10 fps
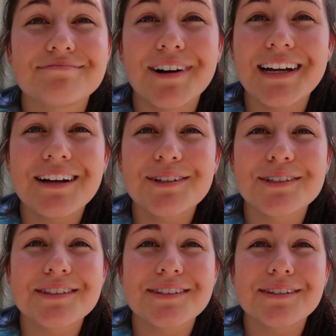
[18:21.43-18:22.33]
right now
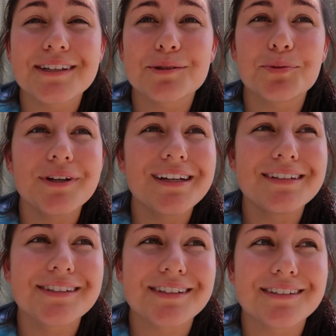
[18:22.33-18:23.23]
it's it's pretty
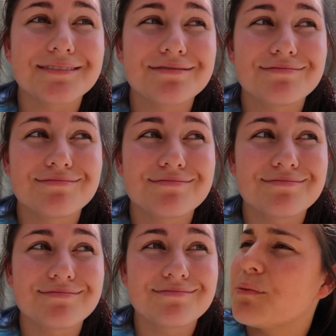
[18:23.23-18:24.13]
easy.
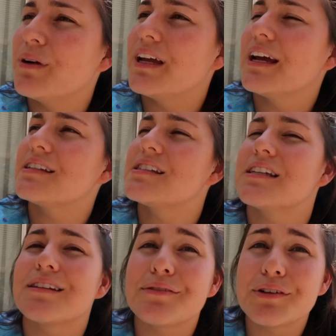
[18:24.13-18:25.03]
We can't see
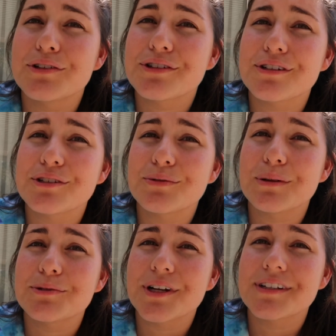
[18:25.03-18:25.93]
in the future is what
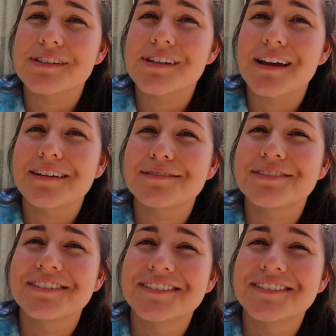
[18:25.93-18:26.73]
I'm trying no, to say. But we